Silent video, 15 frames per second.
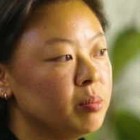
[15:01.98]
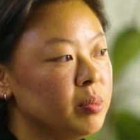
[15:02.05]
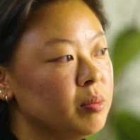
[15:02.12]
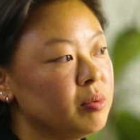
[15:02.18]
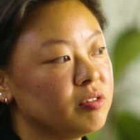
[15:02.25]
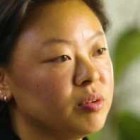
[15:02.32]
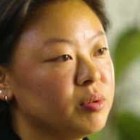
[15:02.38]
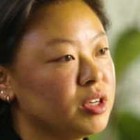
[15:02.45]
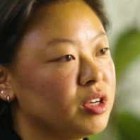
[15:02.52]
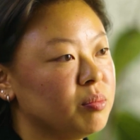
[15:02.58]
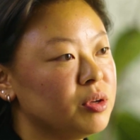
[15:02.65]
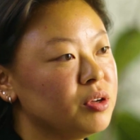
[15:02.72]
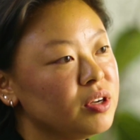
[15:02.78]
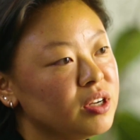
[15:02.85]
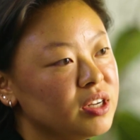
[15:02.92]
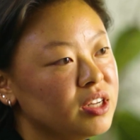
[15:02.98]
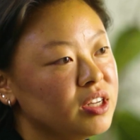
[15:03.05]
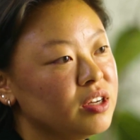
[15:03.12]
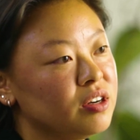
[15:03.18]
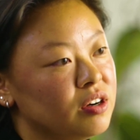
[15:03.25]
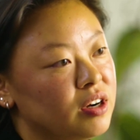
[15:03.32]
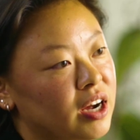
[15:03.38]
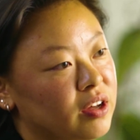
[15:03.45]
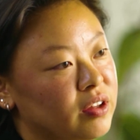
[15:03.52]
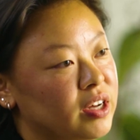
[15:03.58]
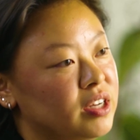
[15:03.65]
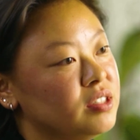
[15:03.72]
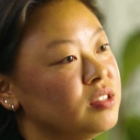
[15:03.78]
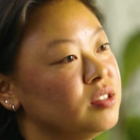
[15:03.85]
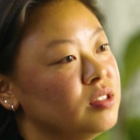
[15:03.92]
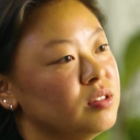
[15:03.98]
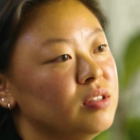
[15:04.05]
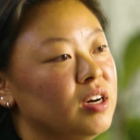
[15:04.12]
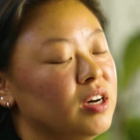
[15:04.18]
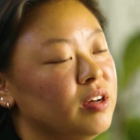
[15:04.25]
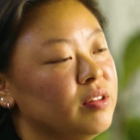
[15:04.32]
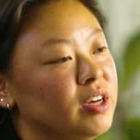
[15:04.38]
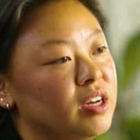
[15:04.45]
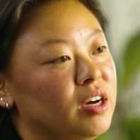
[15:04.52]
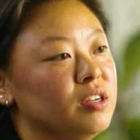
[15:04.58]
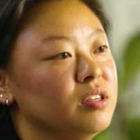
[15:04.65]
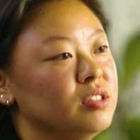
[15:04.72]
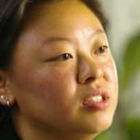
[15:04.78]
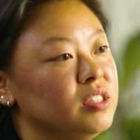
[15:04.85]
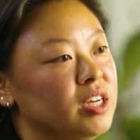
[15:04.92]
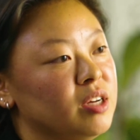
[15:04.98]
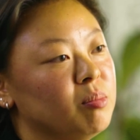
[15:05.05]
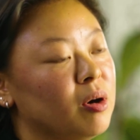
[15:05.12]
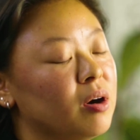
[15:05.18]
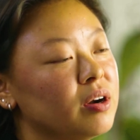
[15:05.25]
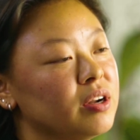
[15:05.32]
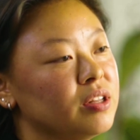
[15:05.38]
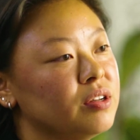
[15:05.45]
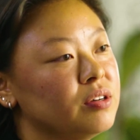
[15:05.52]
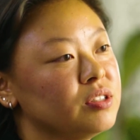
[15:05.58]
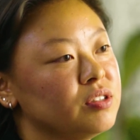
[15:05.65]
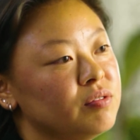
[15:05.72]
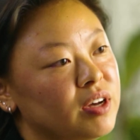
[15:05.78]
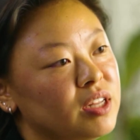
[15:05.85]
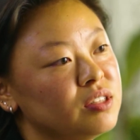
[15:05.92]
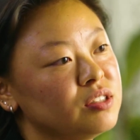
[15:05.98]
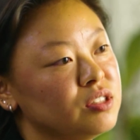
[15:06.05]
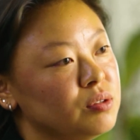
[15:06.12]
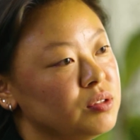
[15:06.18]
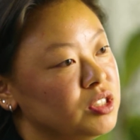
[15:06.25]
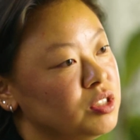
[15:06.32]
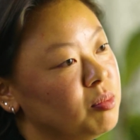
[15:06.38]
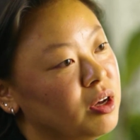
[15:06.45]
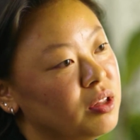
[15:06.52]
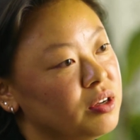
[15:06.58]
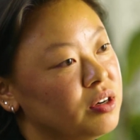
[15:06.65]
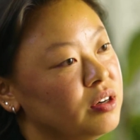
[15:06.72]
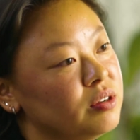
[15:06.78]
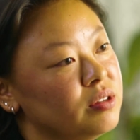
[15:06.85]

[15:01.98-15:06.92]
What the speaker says: people from the community or allies that got to take part in those events. So it was smaller,